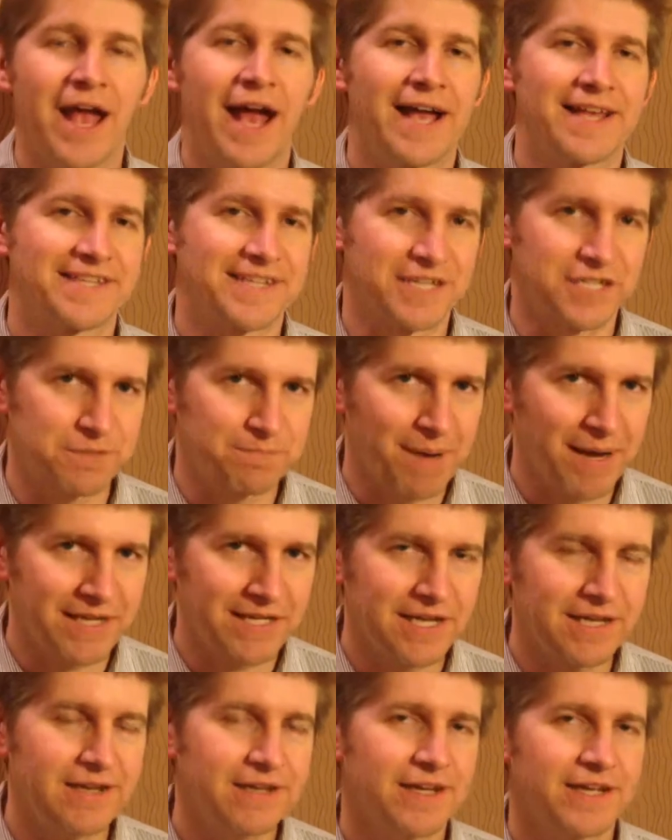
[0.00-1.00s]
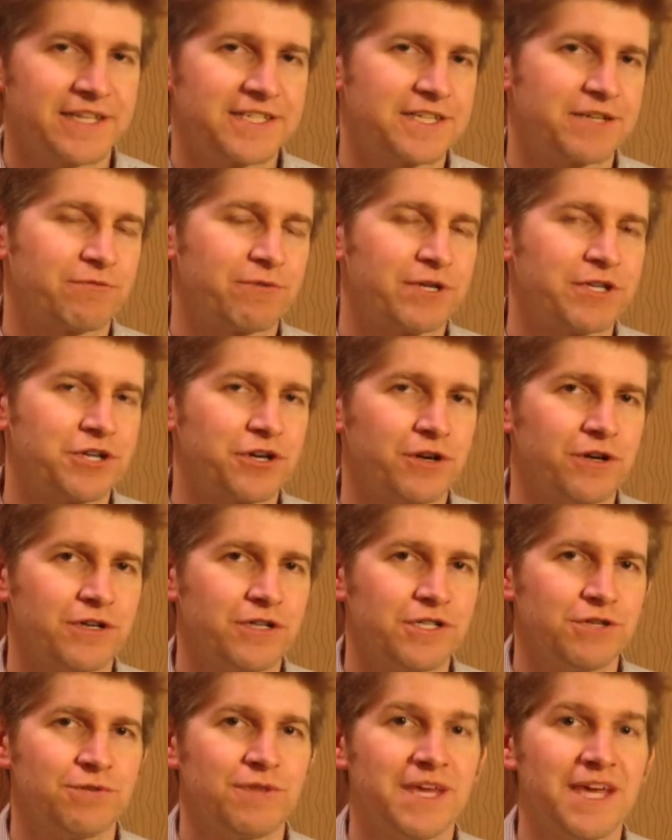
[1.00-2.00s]
As expected, it's a
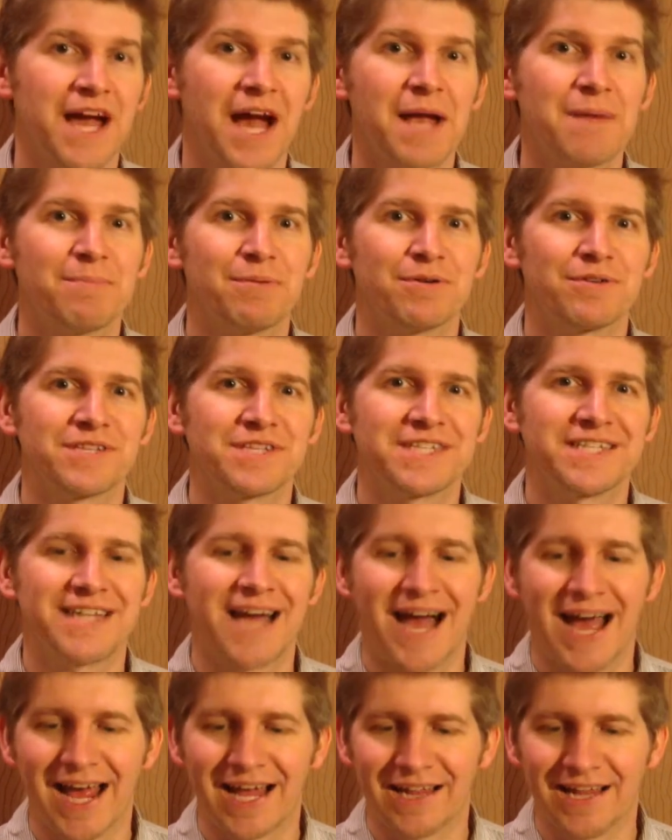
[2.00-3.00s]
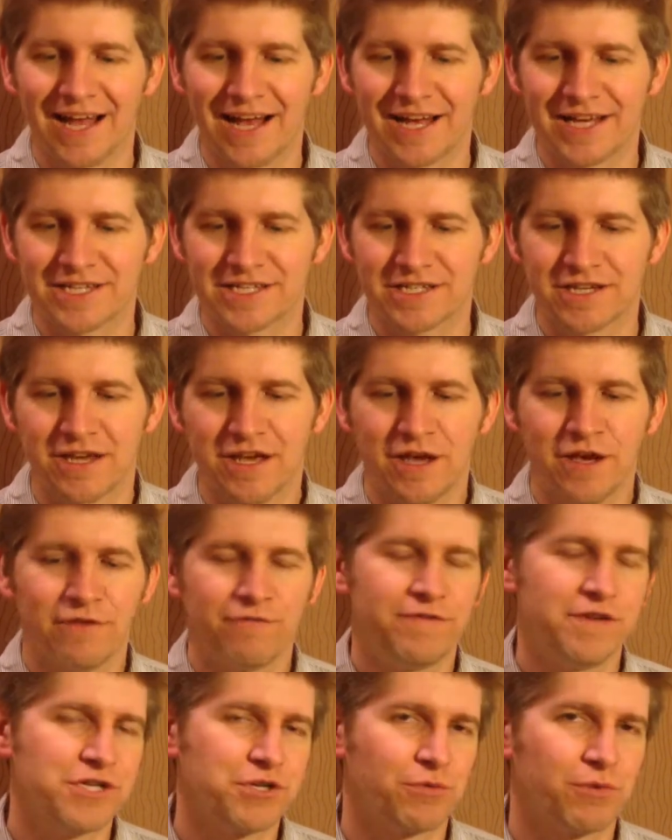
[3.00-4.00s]
return to the hyper-stylized
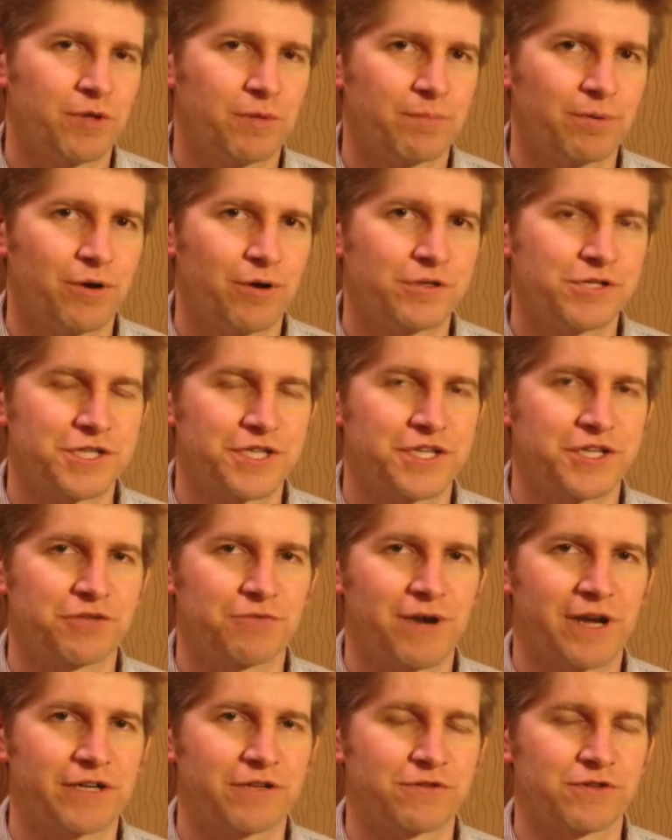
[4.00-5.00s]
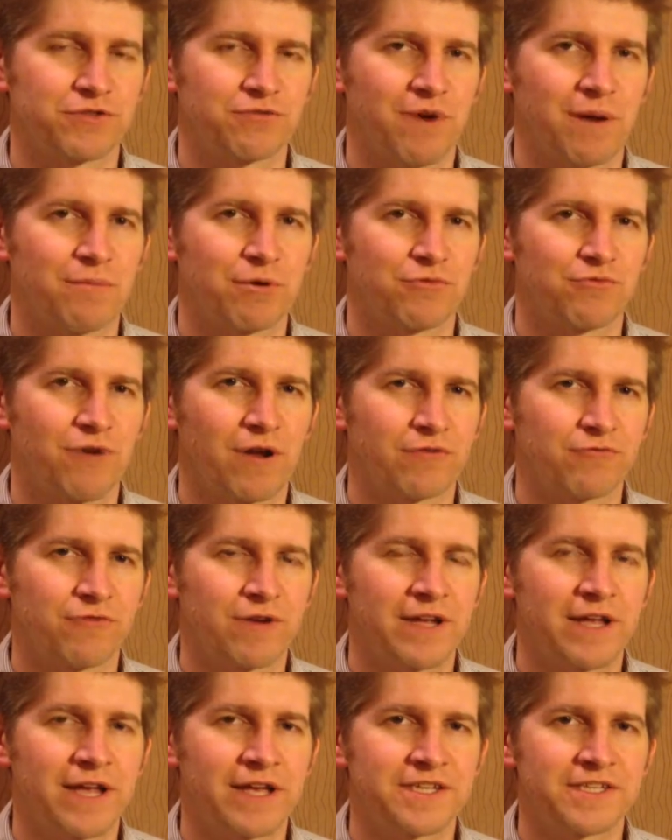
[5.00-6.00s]
visual approach that directors Robert
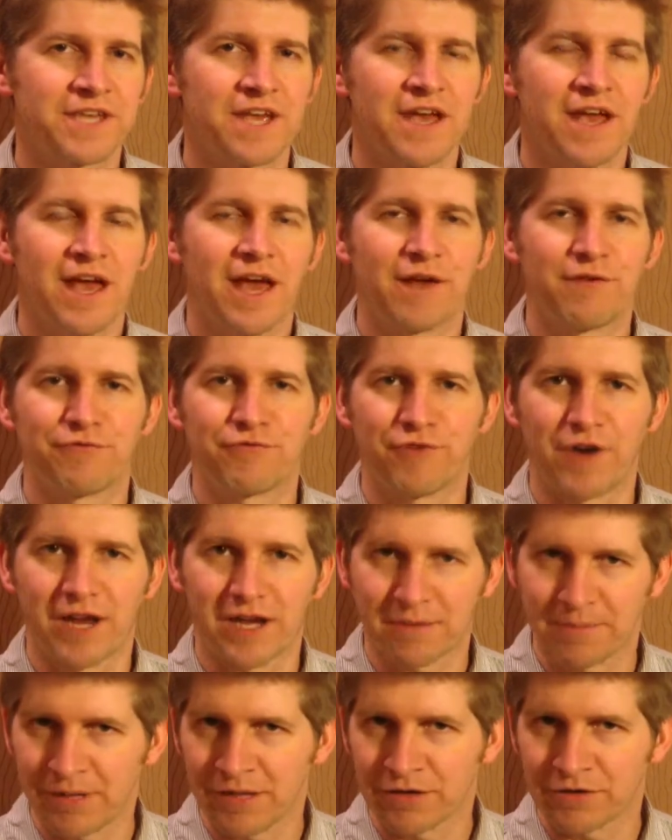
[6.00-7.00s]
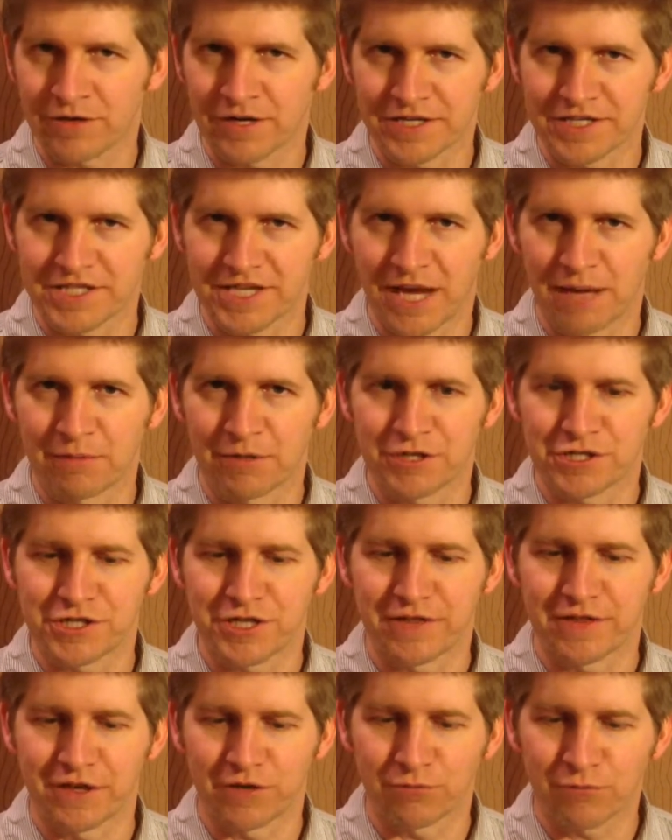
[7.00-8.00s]
Rodriguez and Frank Miller established
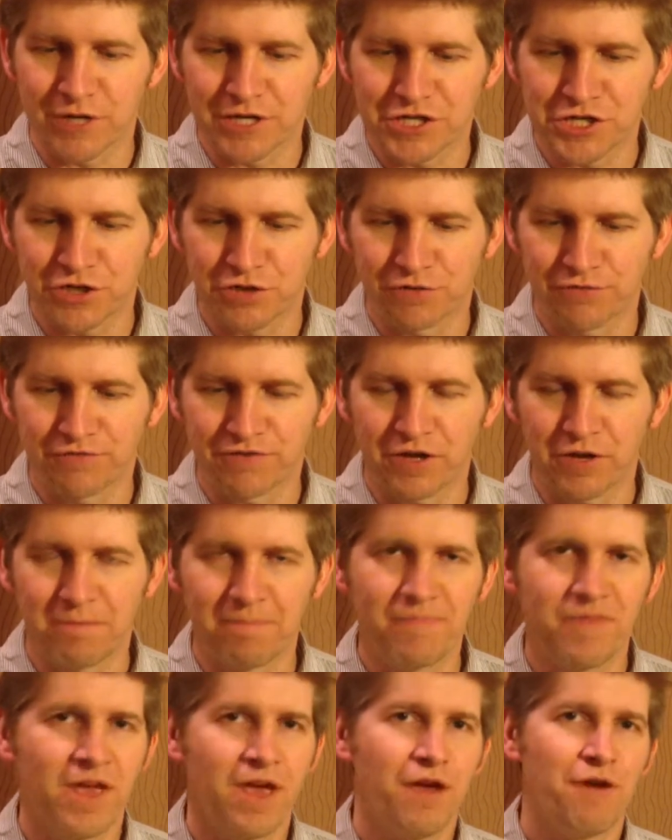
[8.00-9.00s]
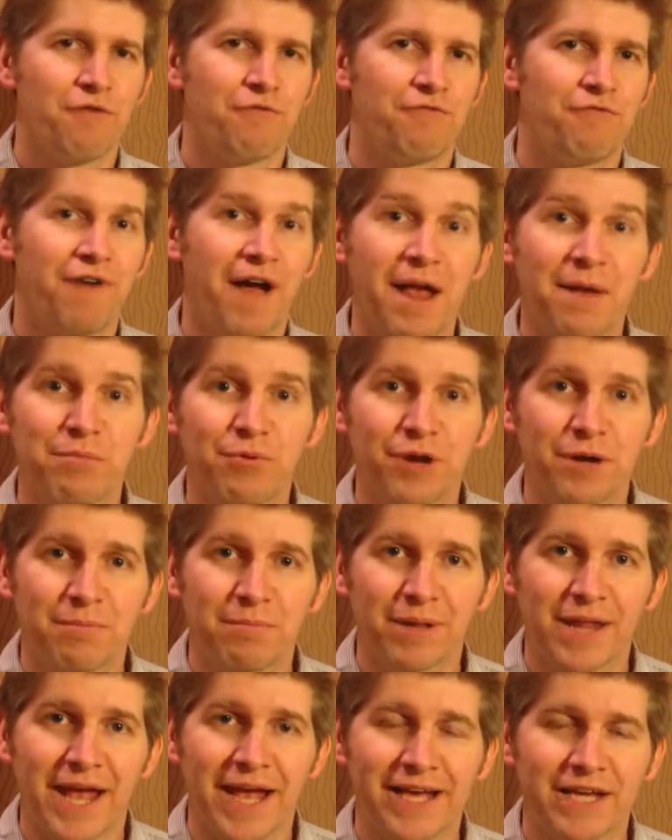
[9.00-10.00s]
in the original film.
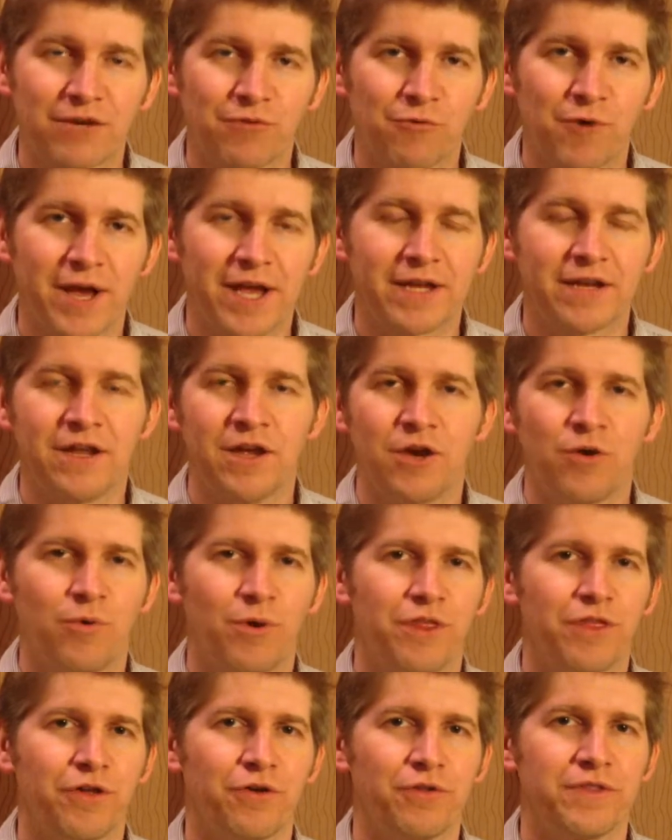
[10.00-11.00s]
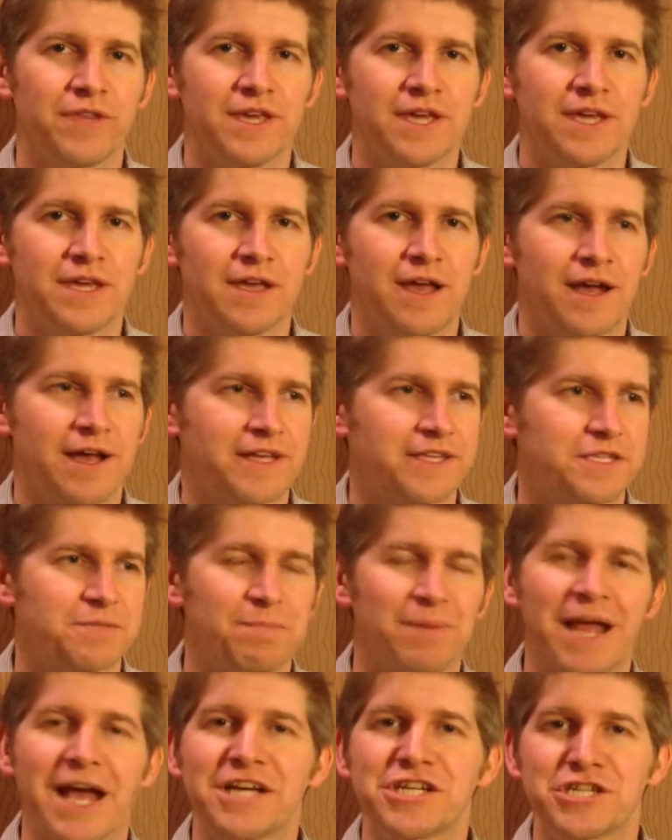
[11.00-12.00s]
Vibrant black and white with only
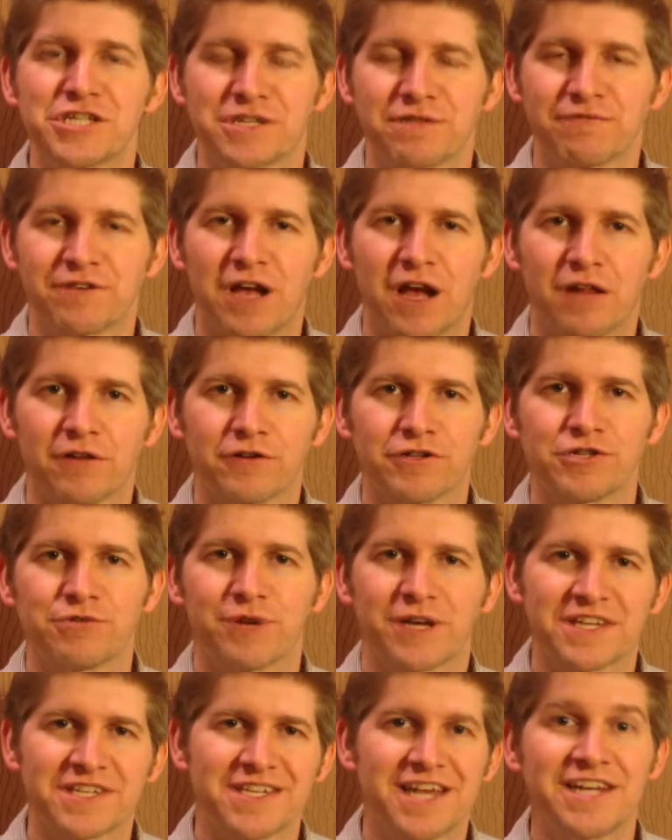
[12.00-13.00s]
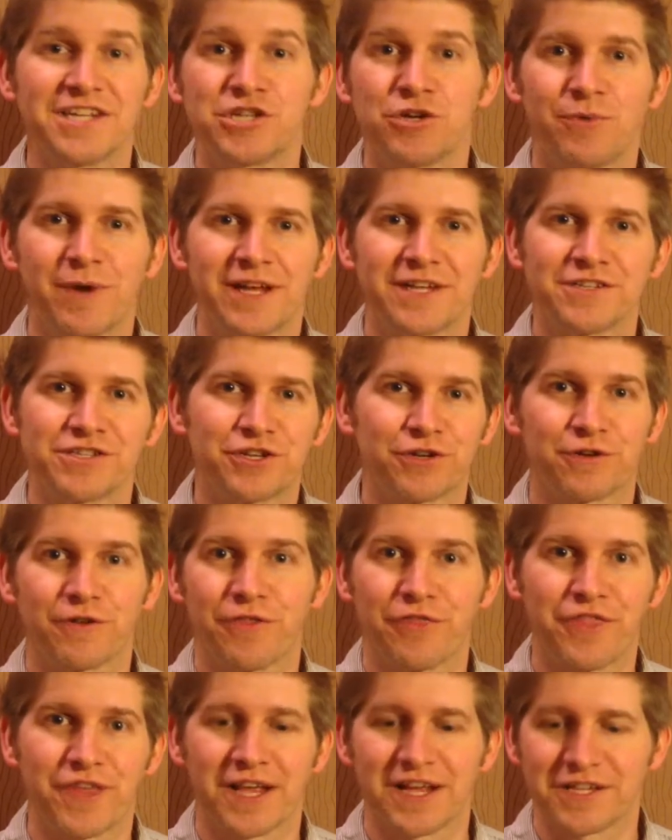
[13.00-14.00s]
splashes of color to accentuate
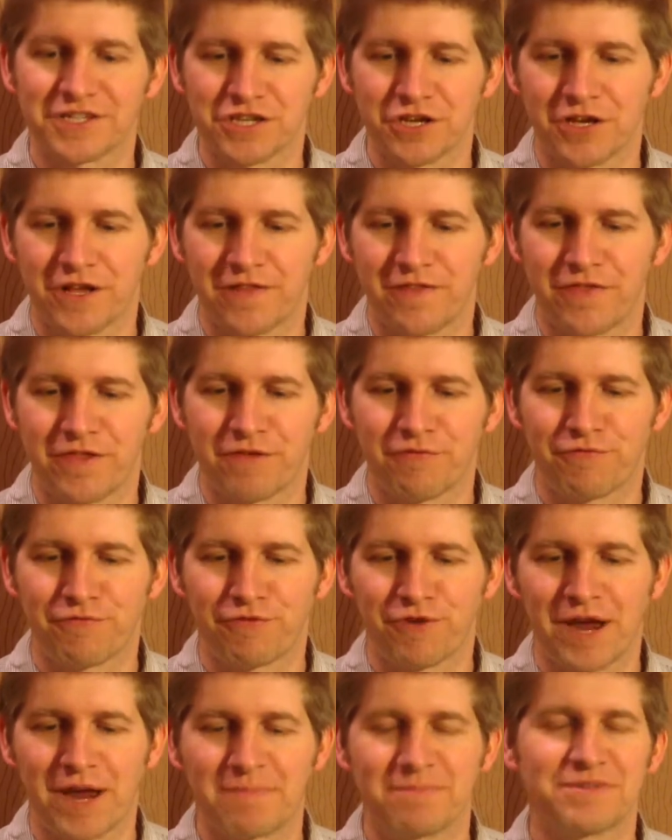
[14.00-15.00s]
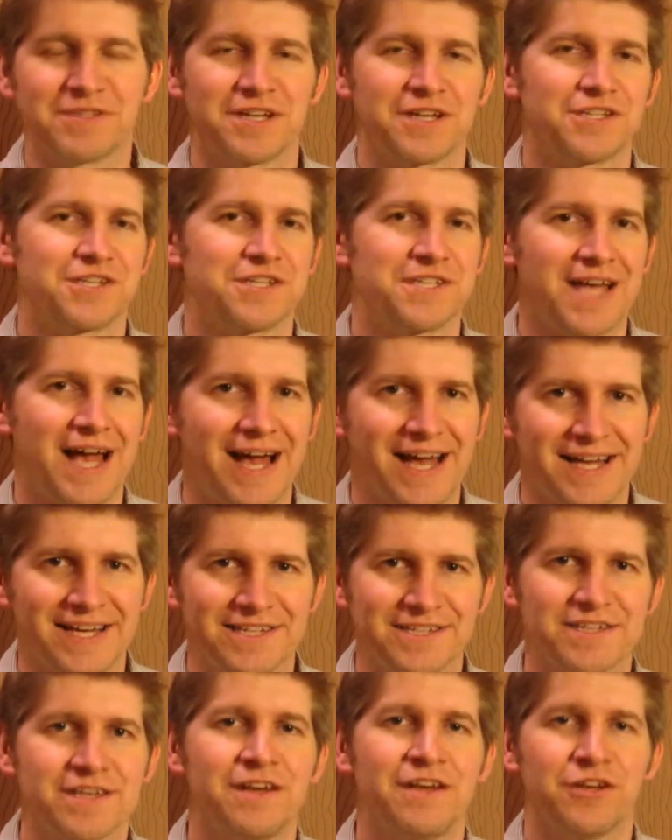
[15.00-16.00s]
certain things in the frame, such as
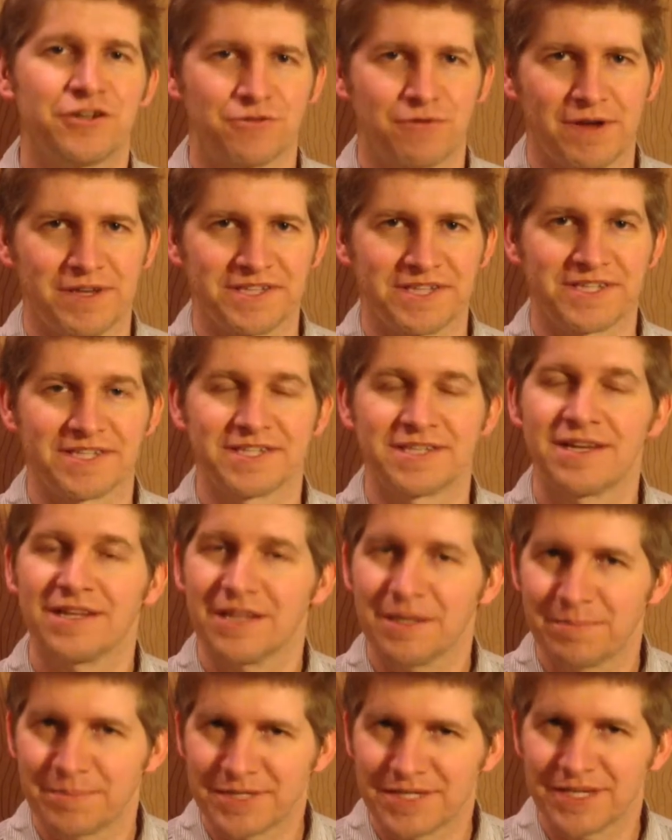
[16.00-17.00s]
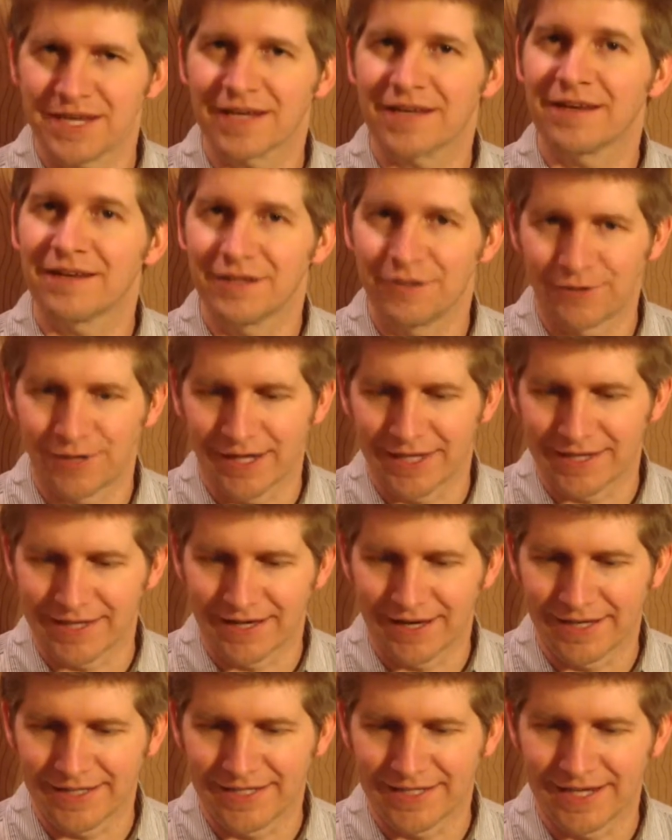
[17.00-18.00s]
eyes, dresses, lipstick. You get
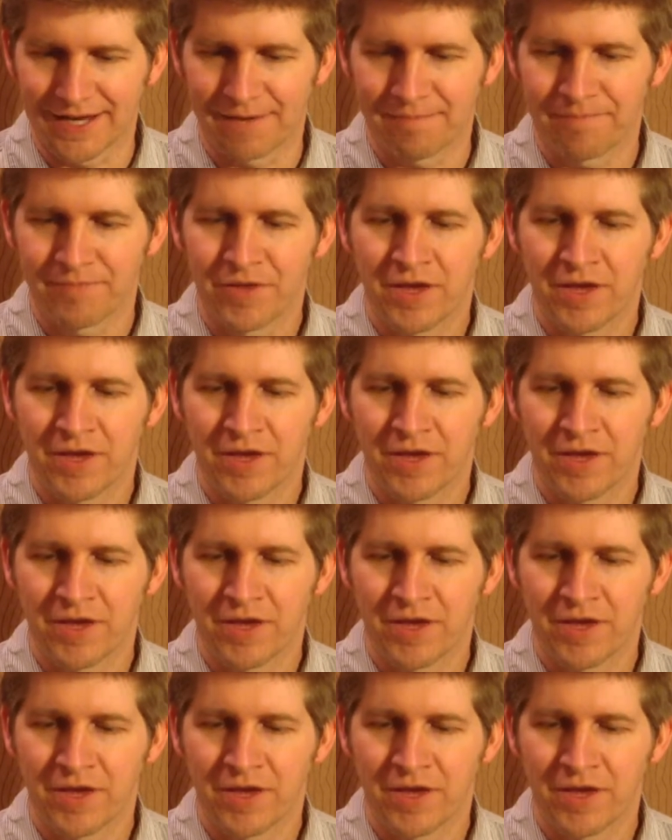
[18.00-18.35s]
the idea.